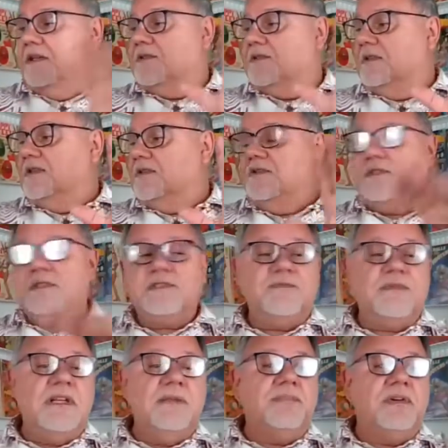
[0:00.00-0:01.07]
So these are just
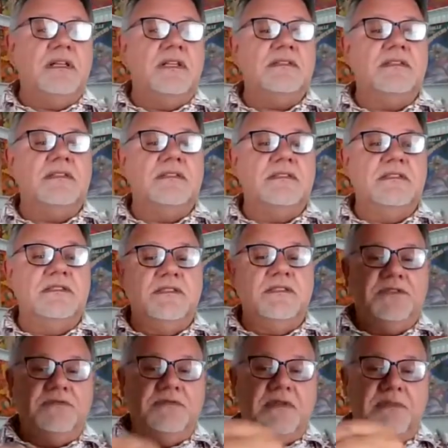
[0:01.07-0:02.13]
reprints. This is
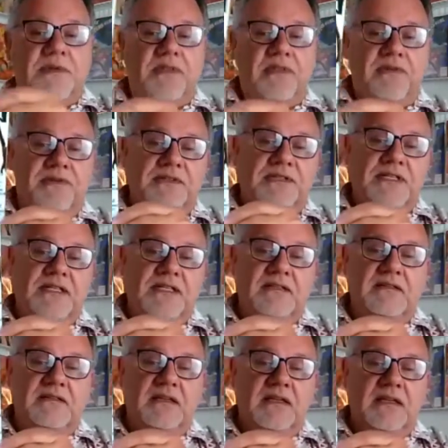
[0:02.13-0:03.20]
issue number
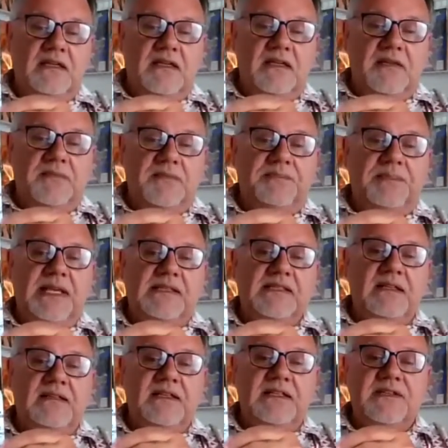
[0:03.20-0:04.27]
13, but
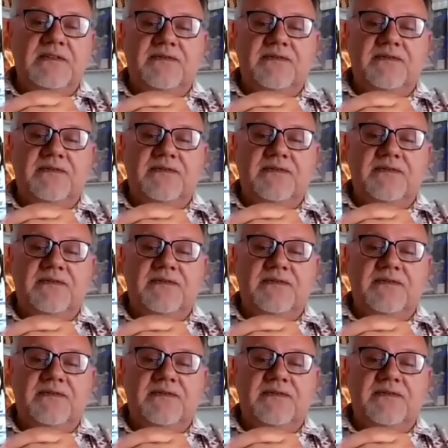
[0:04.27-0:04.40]
basically it's